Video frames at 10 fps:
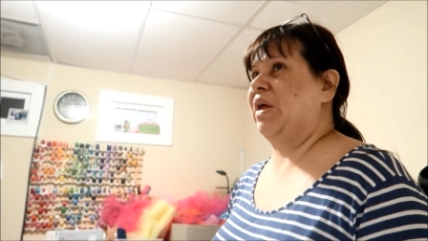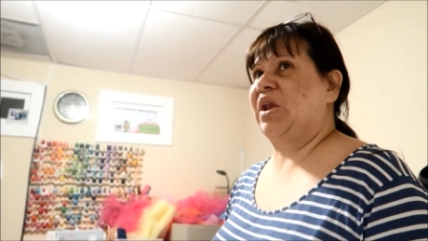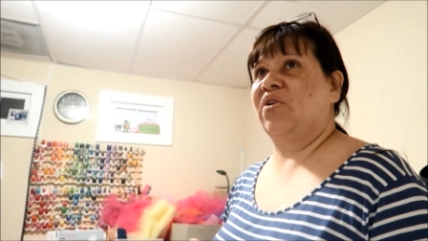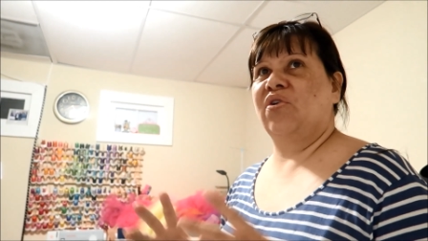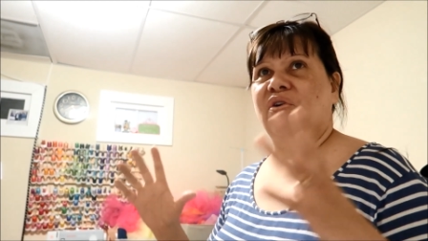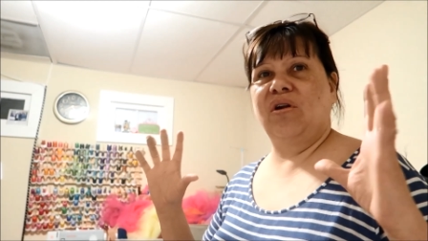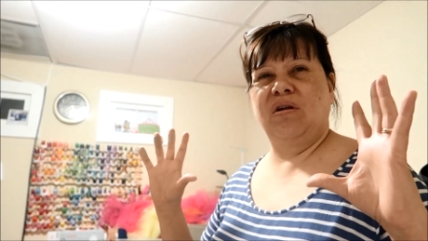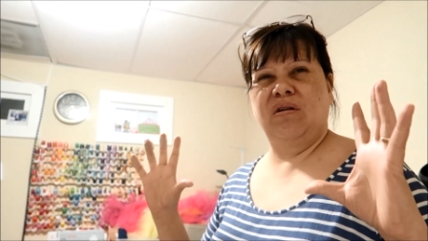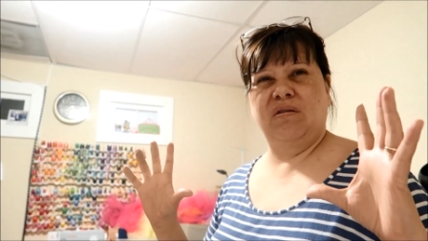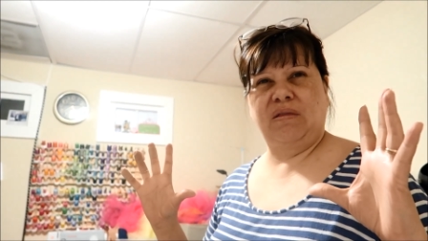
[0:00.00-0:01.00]
better
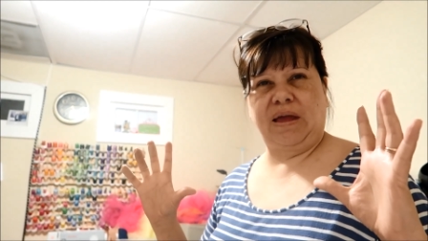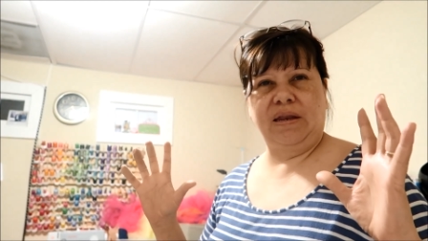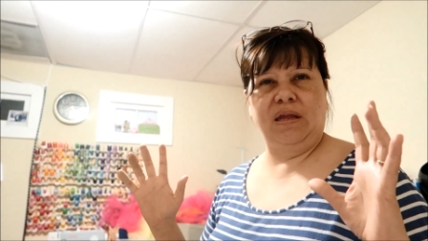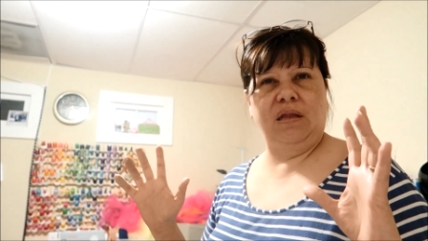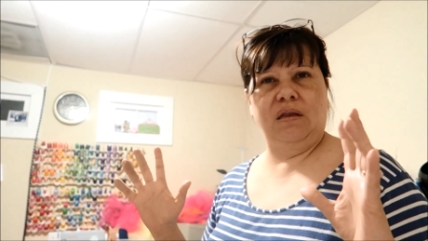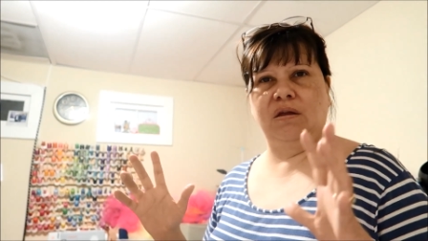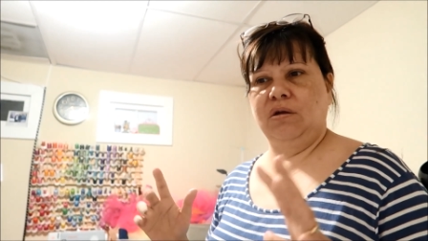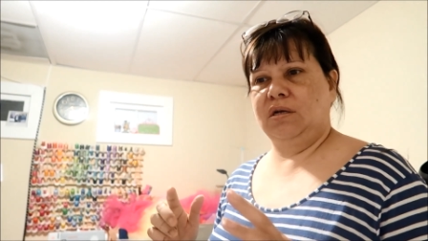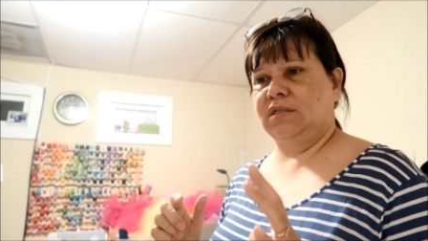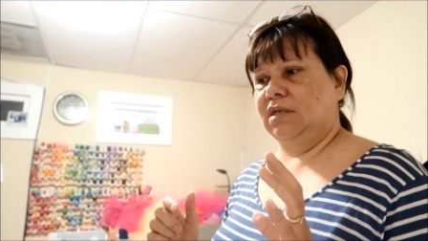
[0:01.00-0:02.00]
lighting in
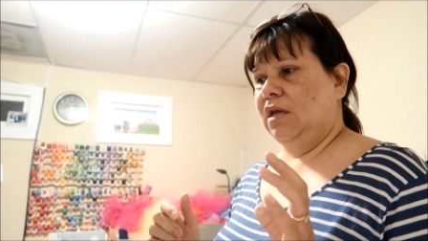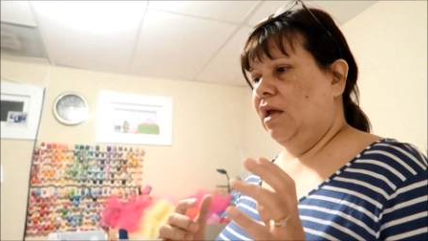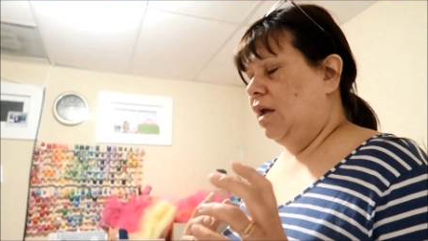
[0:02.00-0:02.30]
here, because